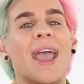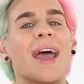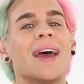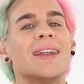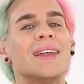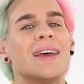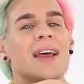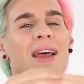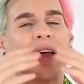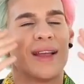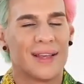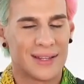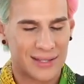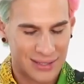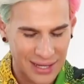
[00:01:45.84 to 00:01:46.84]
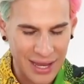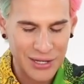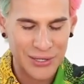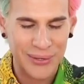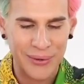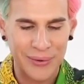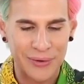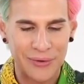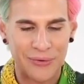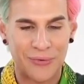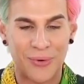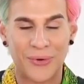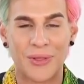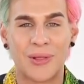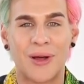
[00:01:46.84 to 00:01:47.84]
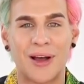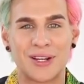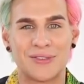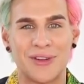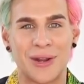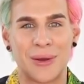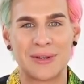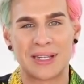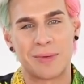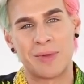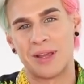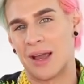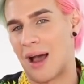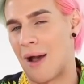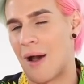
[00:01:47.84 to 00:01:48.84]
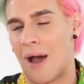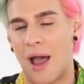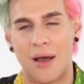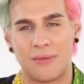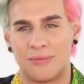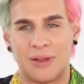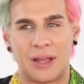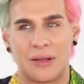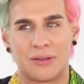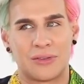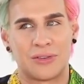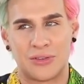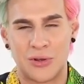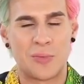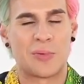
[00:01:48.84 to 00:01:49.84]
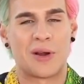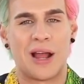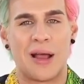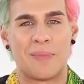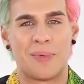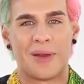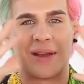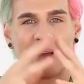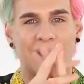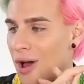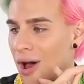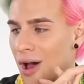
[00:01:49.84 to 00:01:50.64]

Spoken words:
And stay tuned for the launch video. It's gonna be like super epic